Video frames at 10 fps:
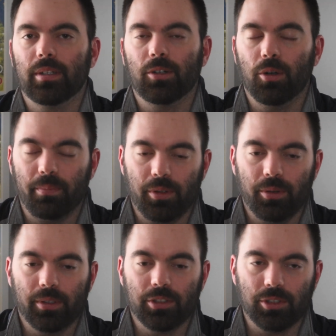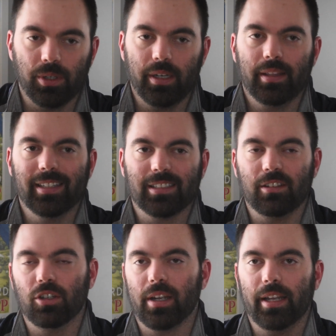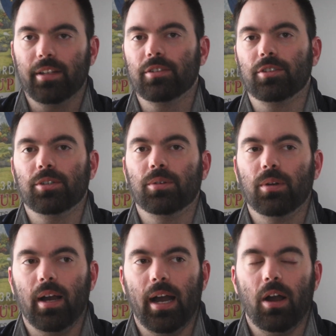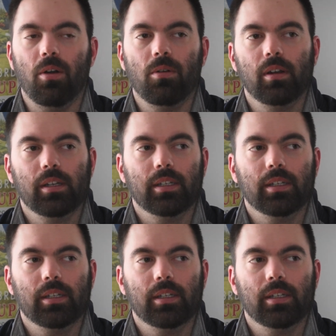Hope you enjoyed this look into how